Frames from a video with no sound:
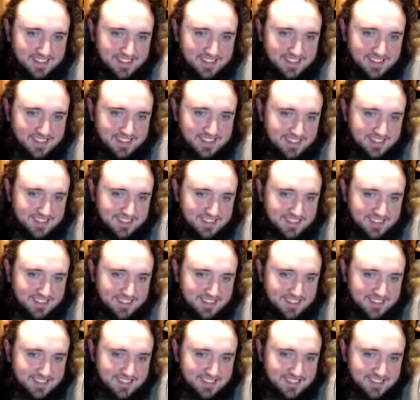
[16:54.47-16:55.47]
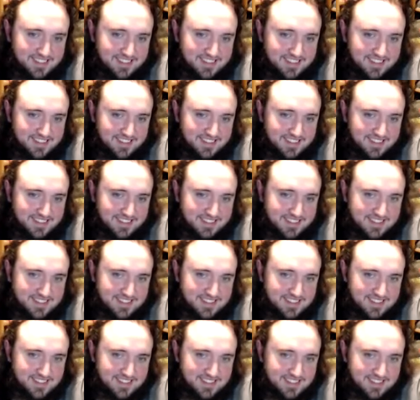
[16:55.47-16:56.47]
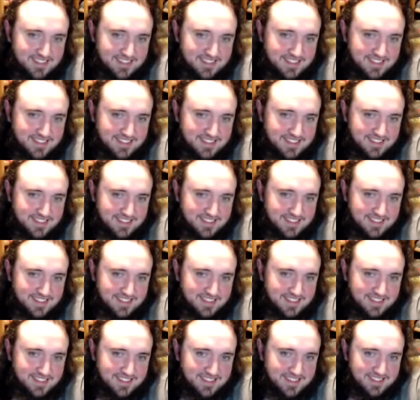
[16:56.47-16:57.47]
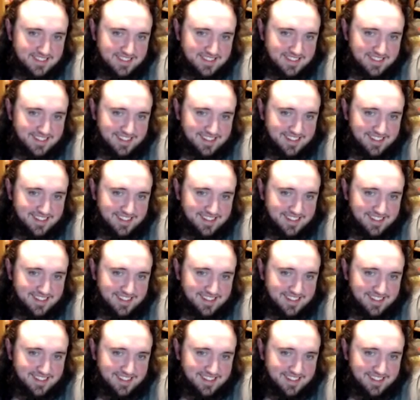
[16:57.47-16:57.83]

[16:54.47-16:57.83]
The person shown says nothing.